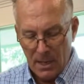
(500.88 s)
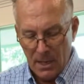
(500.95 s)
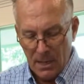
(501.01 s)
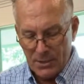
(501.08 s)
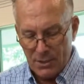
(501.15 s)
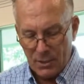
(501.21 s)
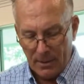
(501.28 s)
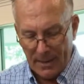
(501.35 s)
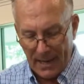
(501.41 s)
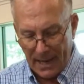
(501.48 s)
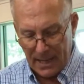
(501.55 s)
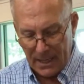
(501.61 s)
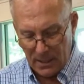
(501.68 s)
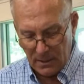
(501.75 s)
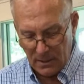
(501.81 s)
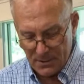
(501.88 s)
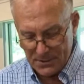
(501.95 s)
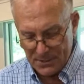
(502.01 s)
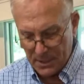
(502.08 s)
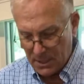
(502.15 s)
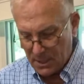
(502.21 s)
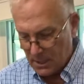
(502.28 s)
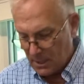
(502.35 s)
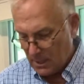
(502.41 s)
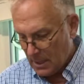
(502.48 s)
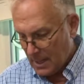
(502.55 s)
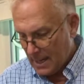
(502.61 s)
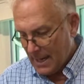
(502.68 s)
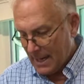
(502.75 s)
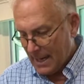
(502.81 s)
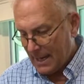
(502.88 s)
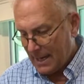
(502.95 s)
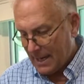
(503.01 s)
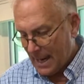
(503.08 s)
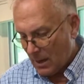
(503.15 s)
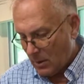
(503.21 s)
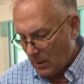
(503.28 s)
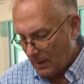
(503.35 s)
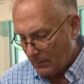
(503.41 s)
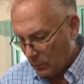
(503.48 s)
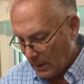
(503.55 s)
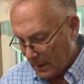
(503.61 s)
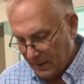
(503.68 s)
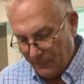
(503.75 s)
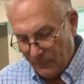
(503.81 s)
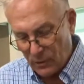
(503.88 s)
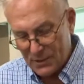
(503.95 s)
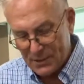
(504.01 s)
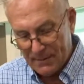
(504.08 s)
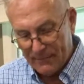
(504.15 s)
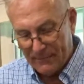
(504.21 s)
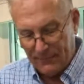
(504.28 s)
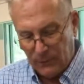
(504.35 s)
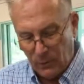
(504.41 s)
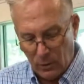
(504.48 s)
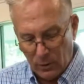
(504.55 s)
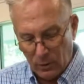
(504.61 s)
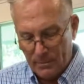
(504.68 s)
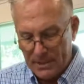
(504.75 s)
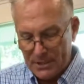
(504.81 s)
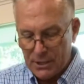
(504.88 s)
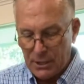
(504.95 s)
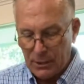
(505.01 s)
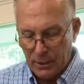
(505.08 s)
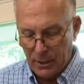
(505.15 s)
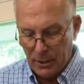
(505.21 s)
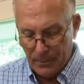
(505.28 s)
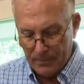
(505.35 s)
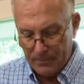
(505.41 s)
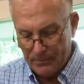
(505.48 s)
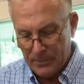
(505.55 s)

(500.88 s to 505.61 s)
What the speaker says: So I'm adding those in, and now I'm ready for some floral material.